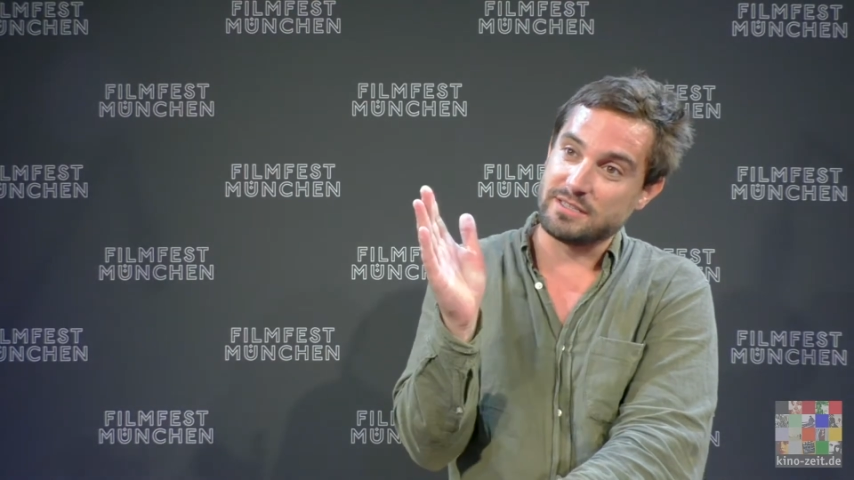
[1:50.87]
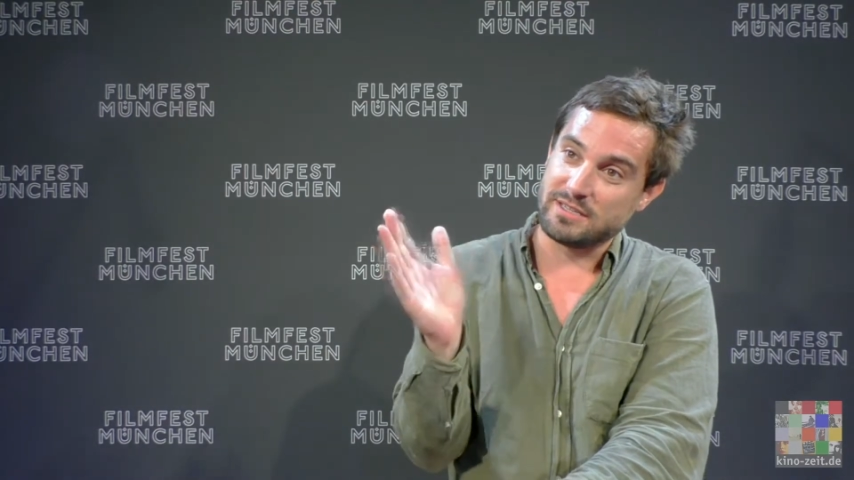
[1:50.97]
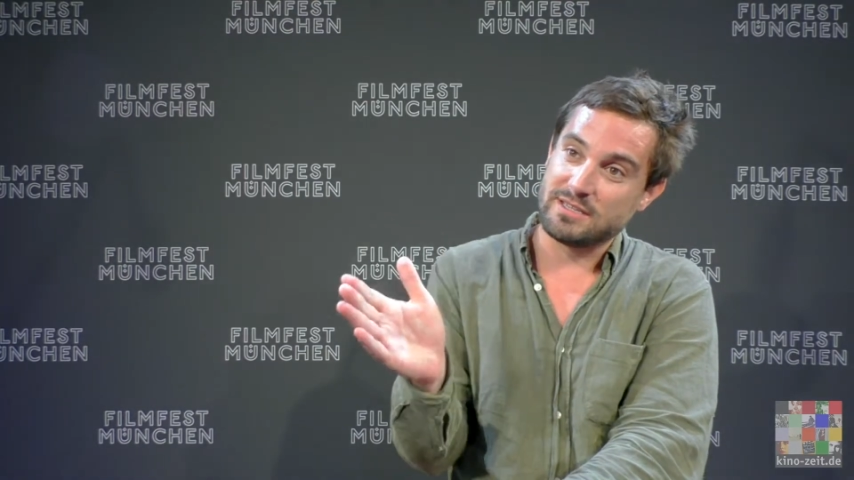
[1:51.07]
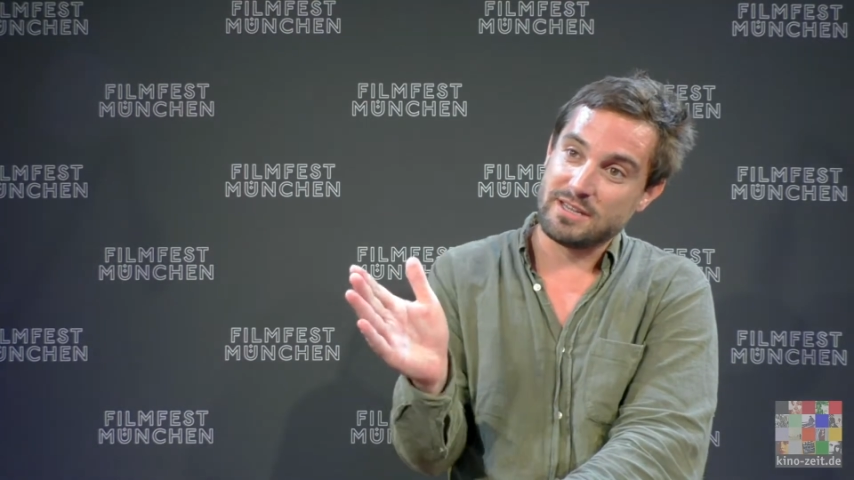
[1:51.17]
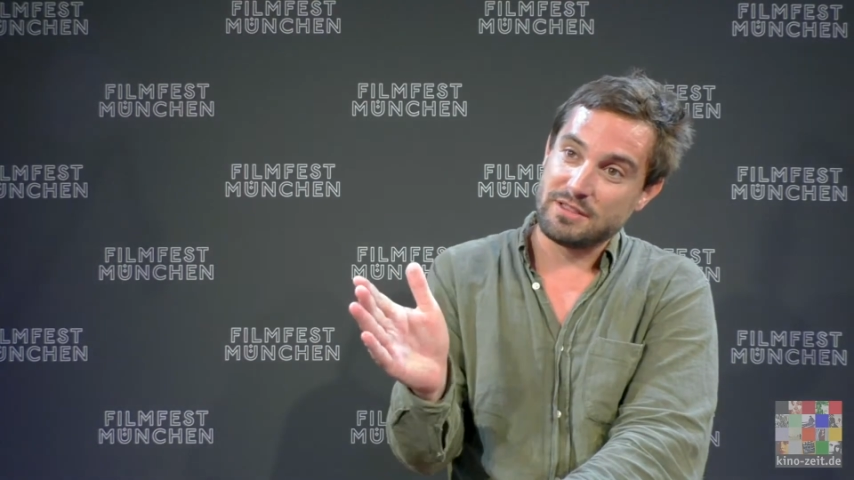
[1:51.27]

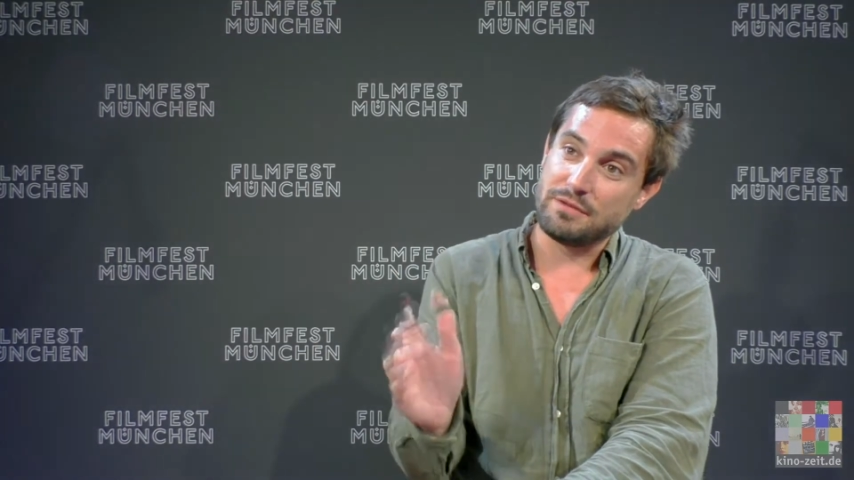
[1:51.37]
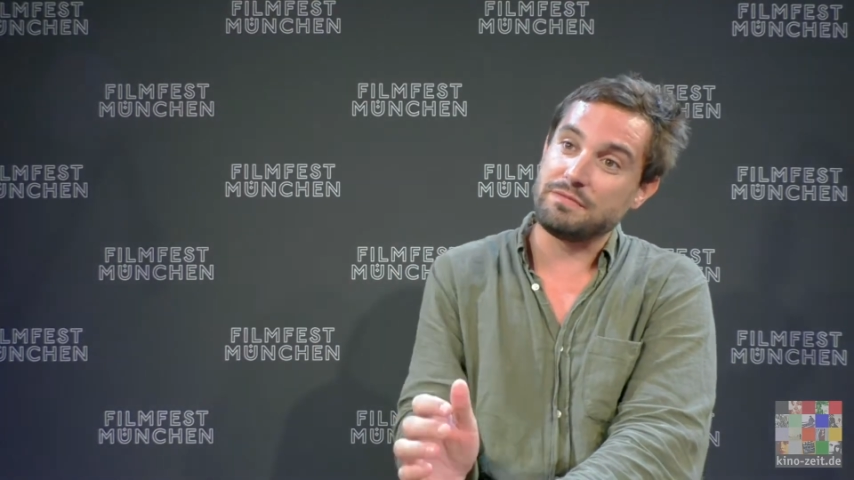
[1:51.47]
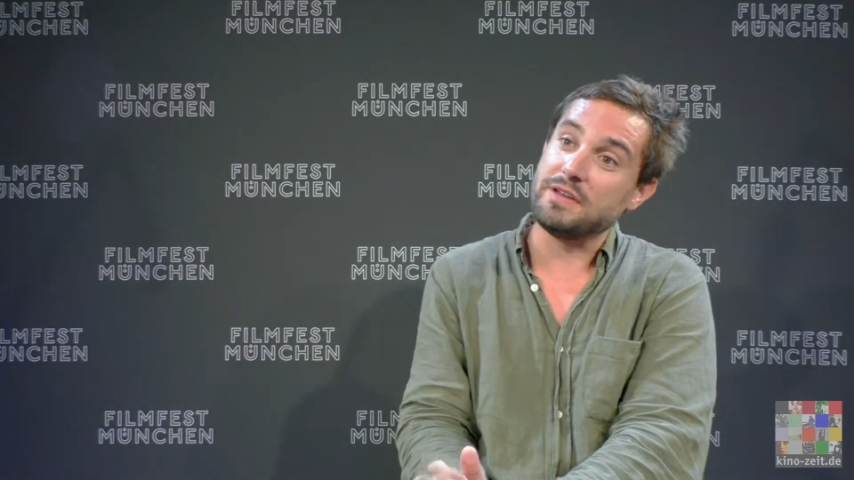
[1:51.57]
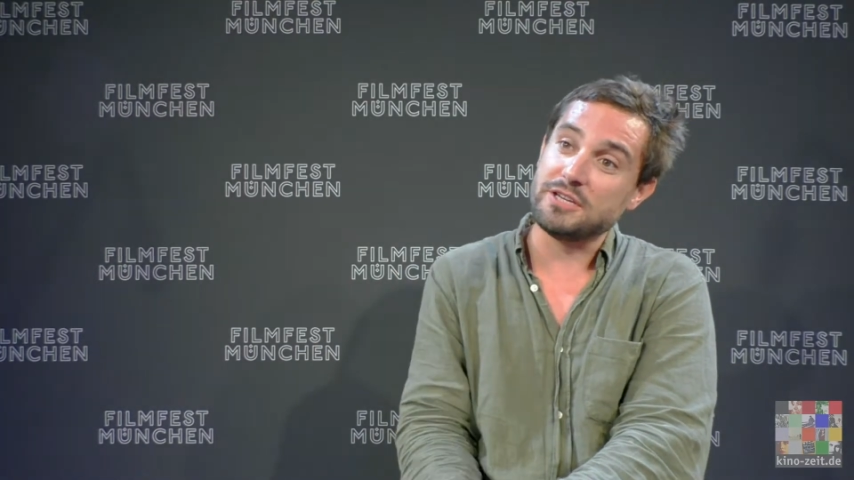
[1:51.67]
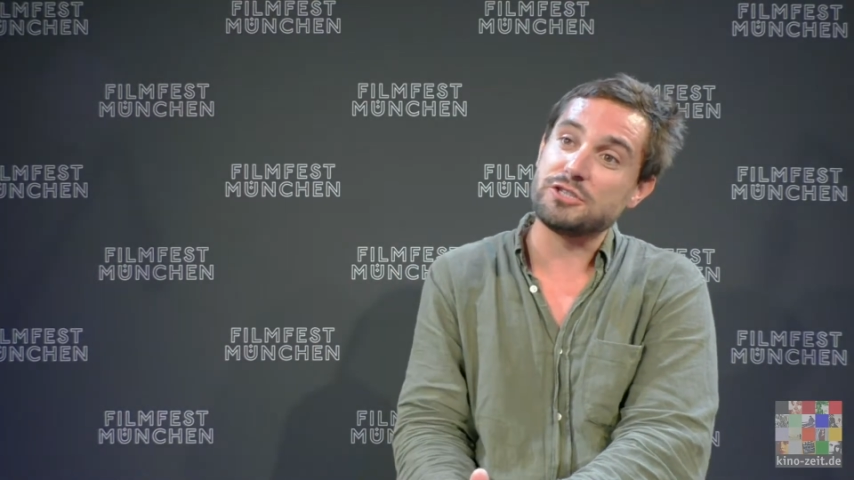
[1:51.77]
the
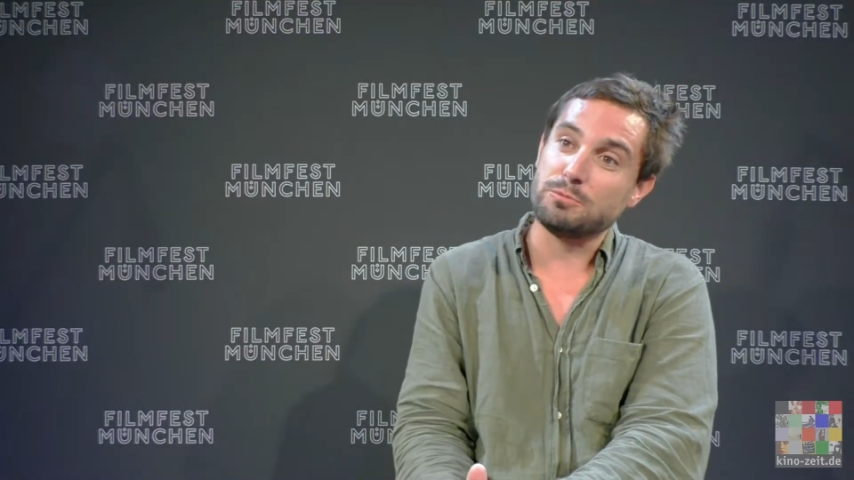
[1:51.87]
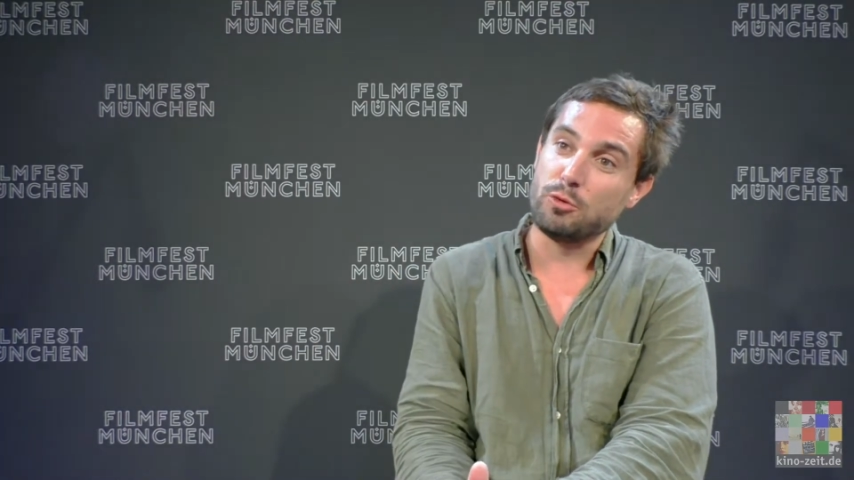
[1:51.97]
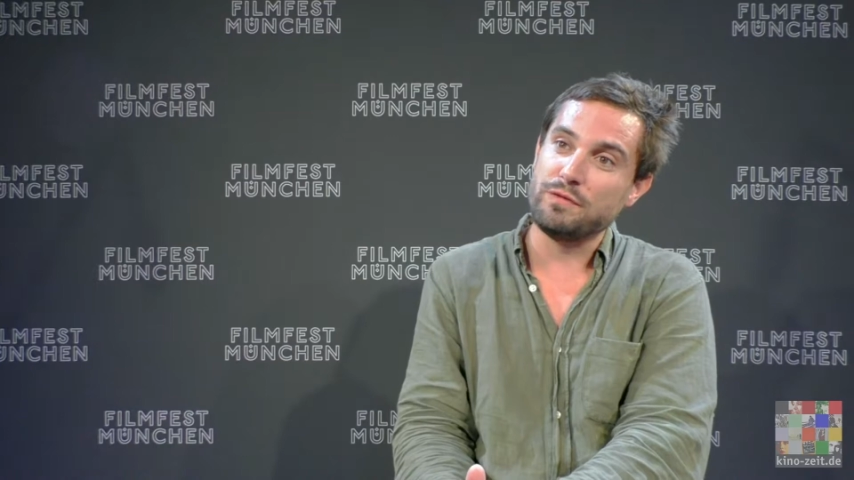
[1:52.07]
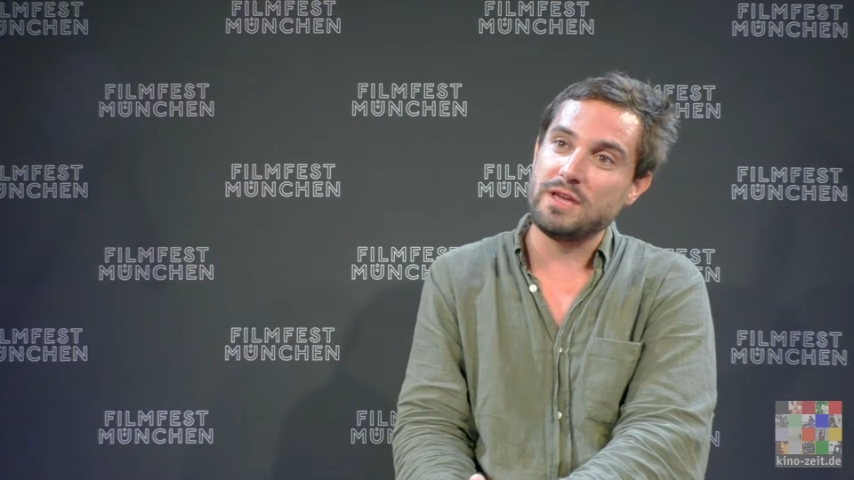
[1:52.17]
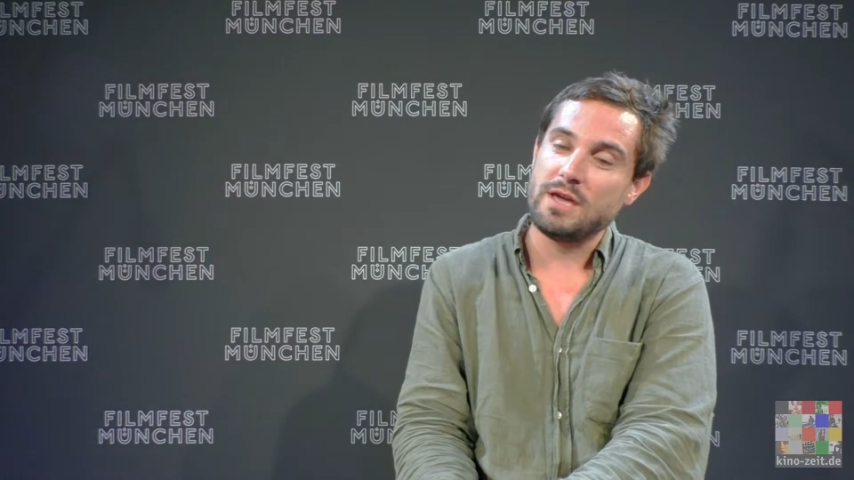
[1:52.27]
finished
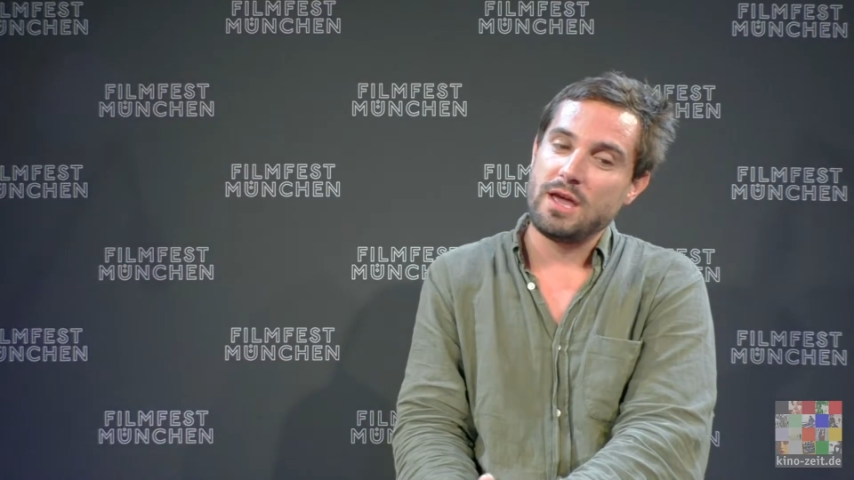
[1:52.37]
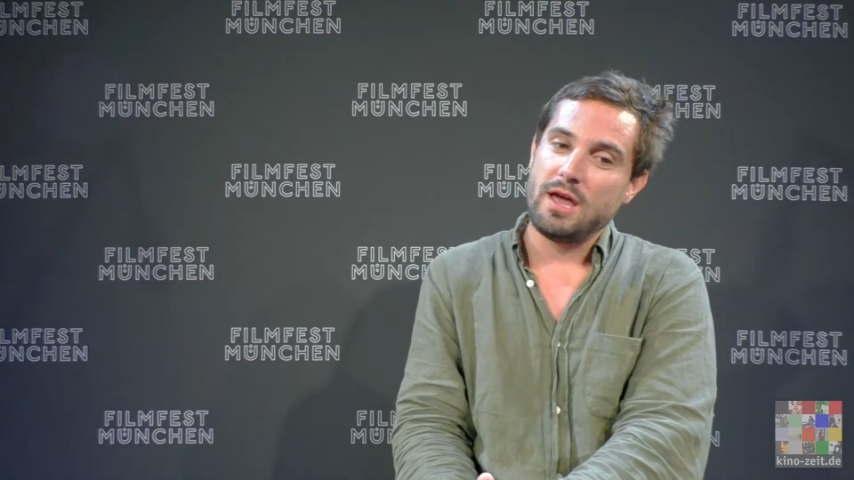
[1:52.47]
movie,